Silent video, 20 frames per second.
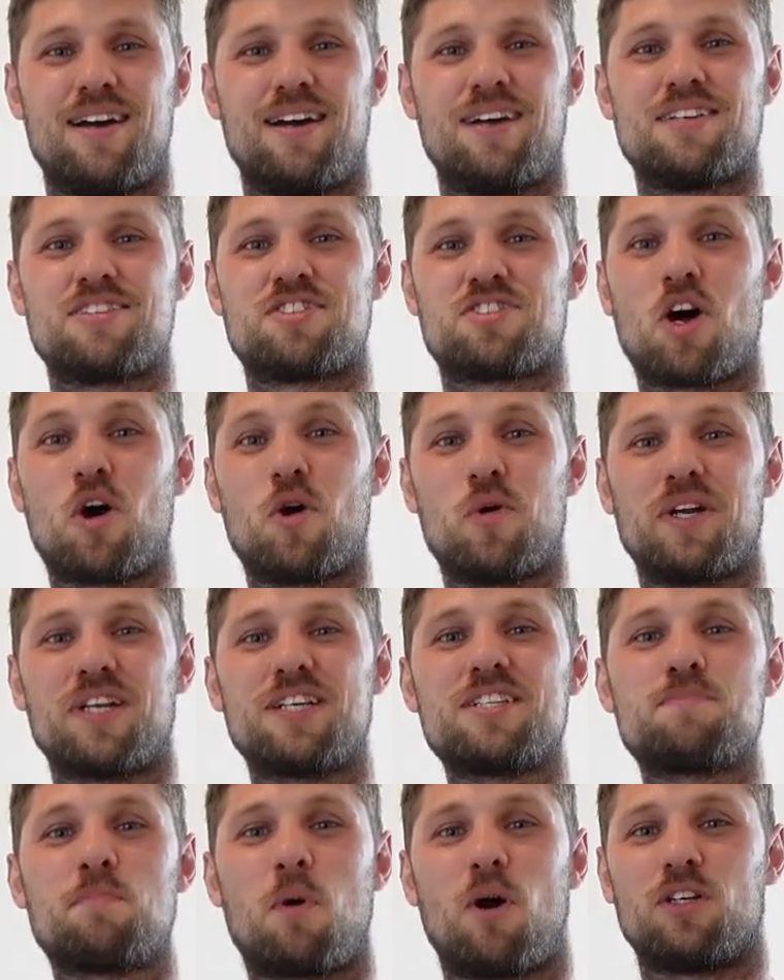So it
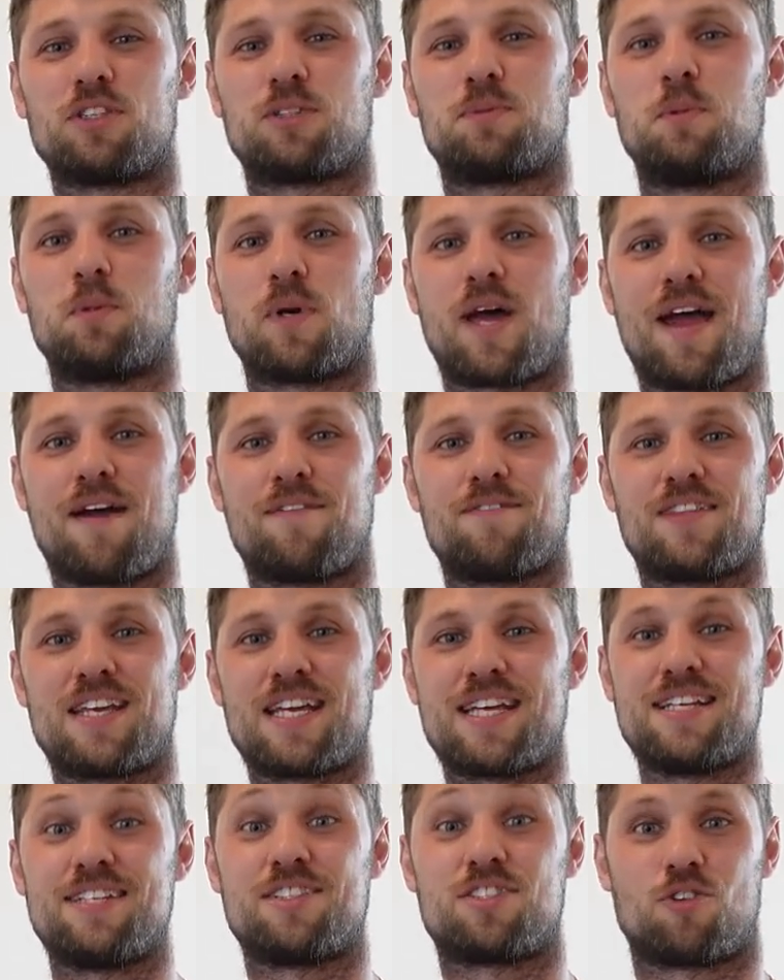is possible to have
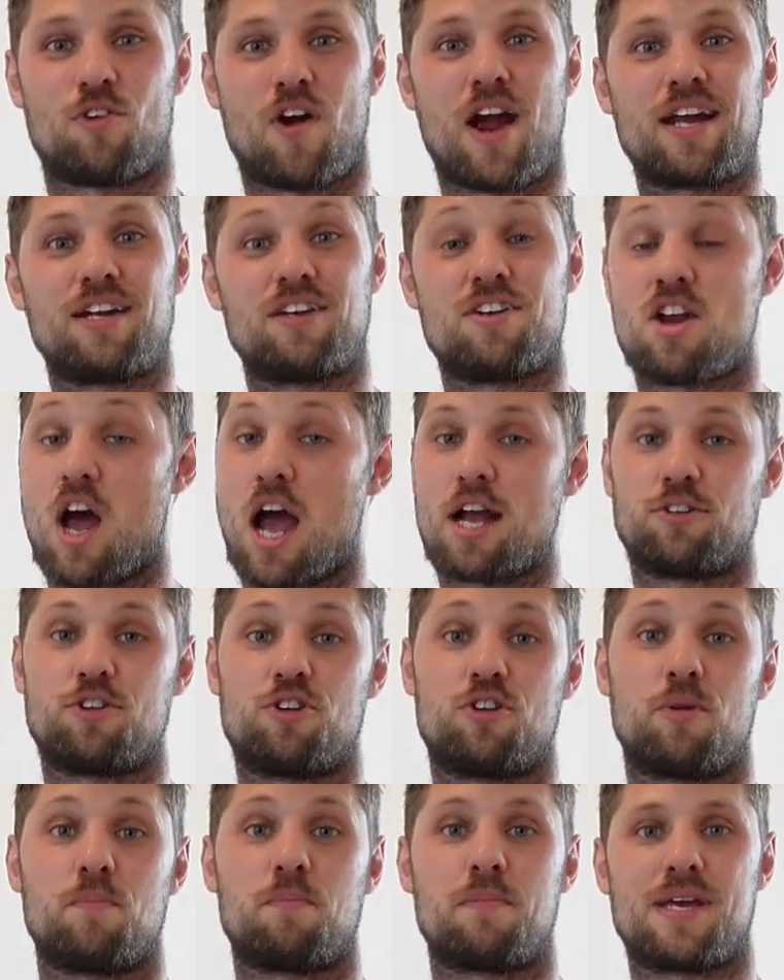these great
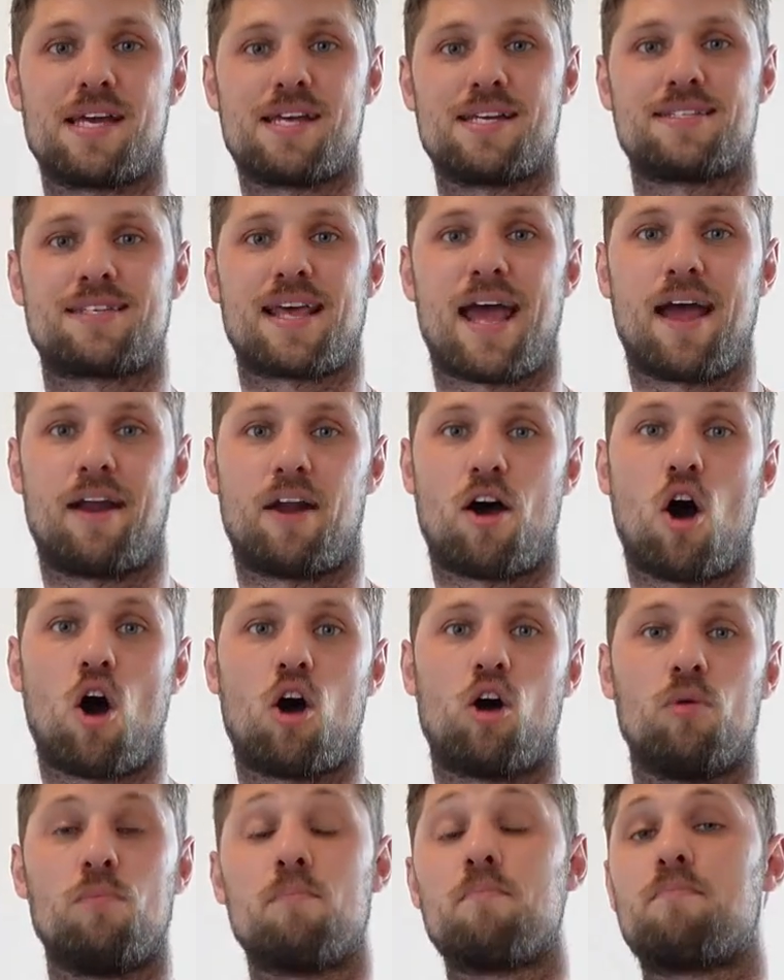nitrogen beers at
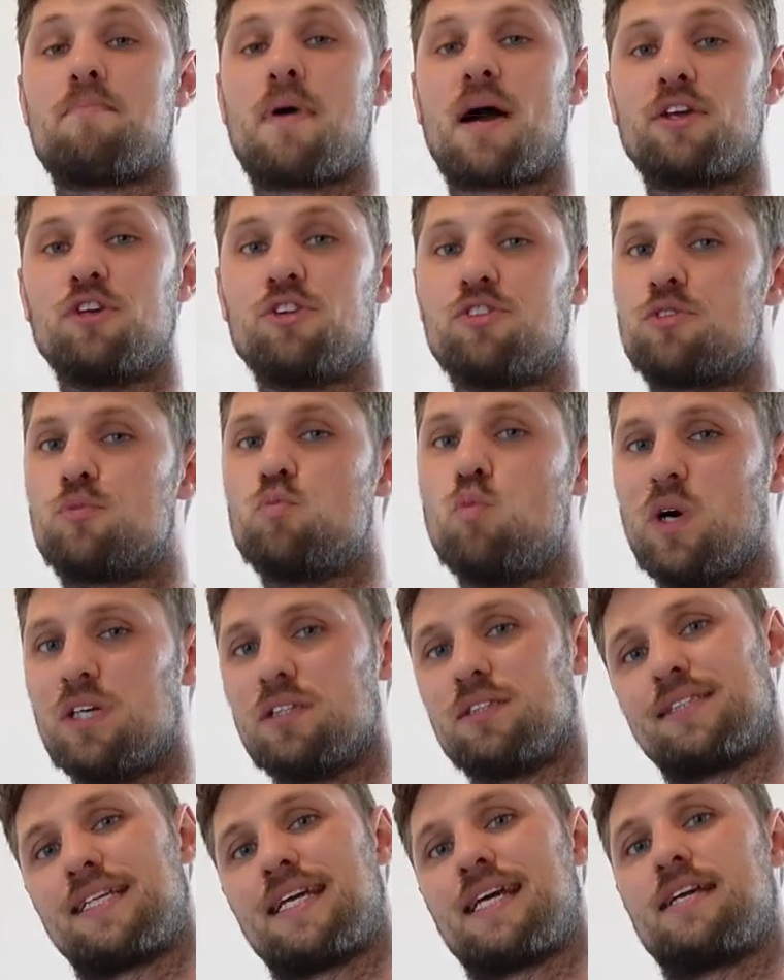home, but you
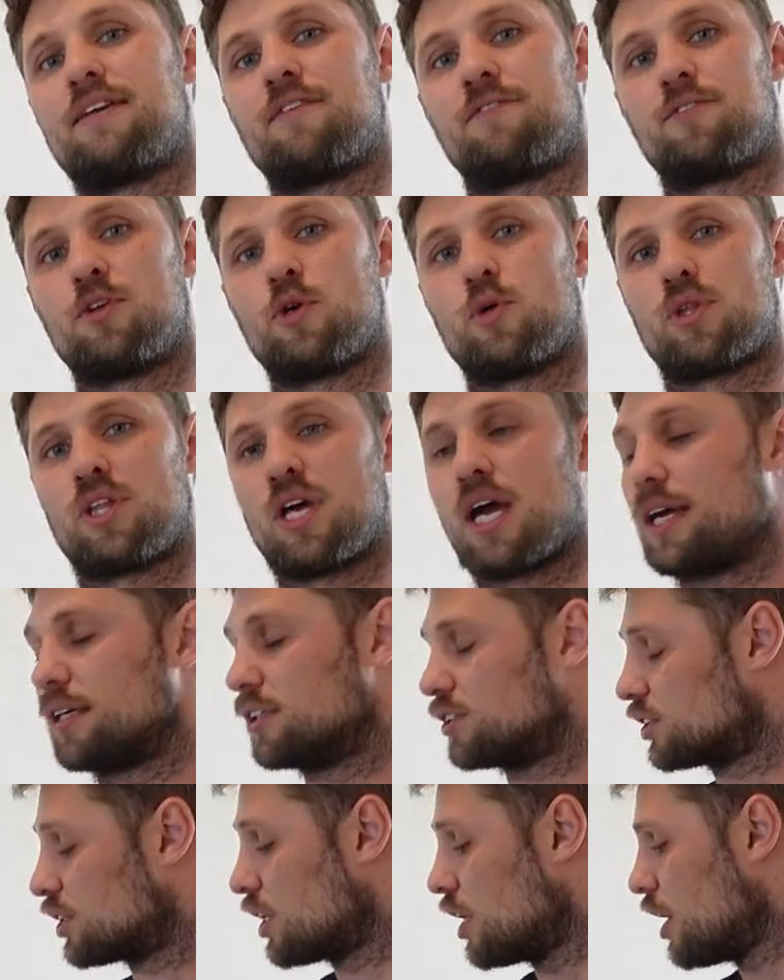will need a few
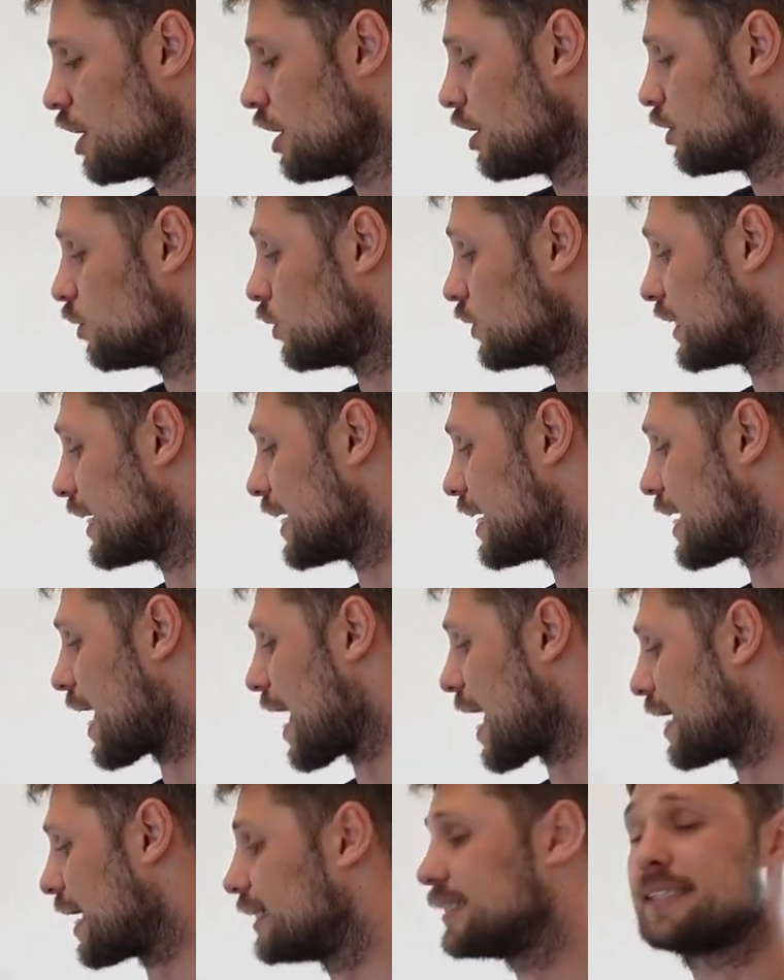things. You'll need
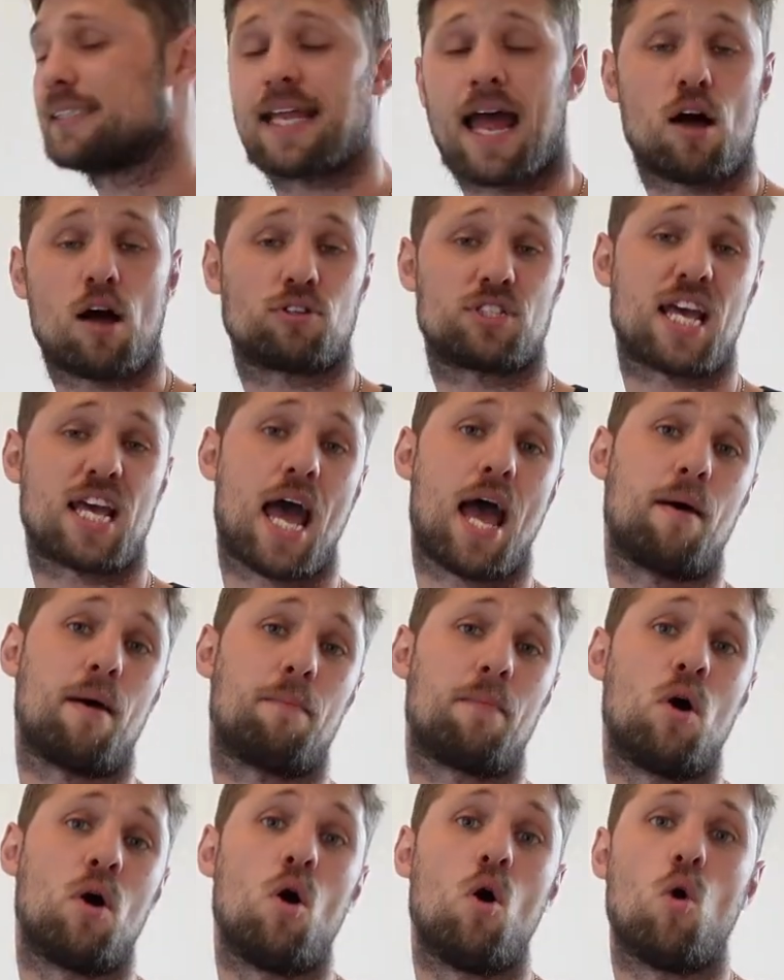a stout tap,
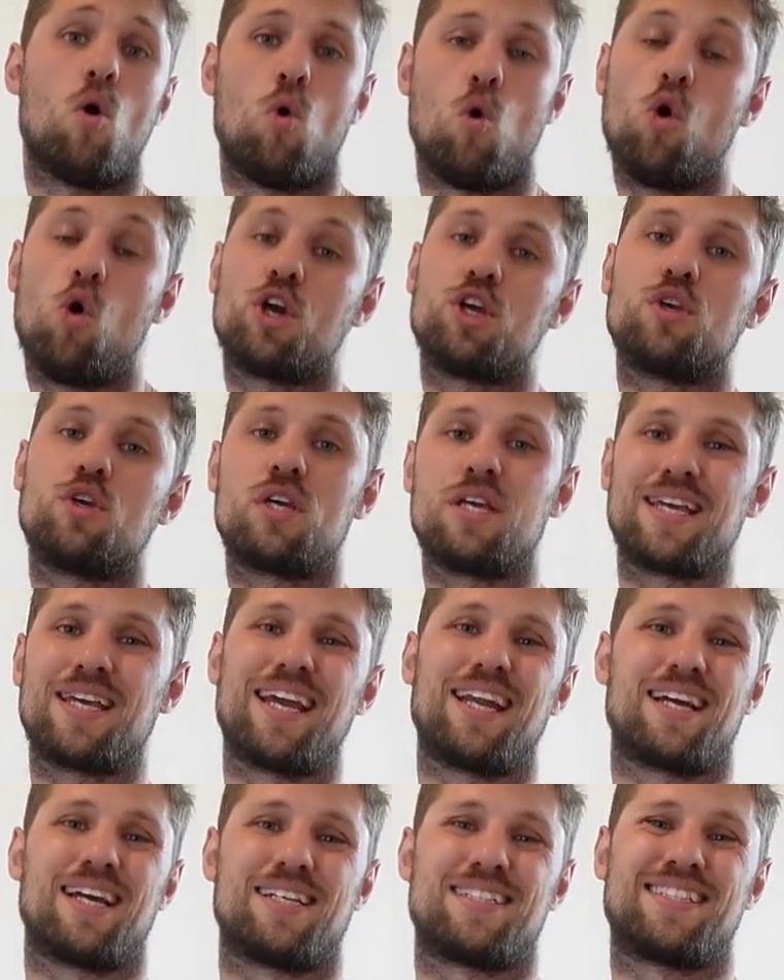or you can
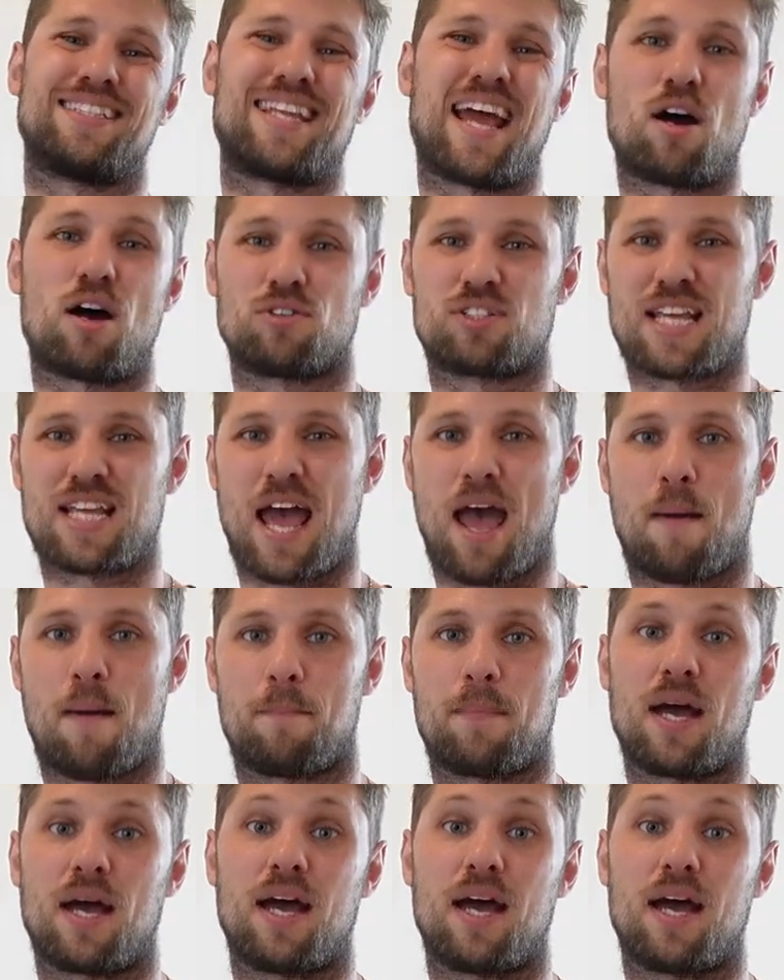get a stout tap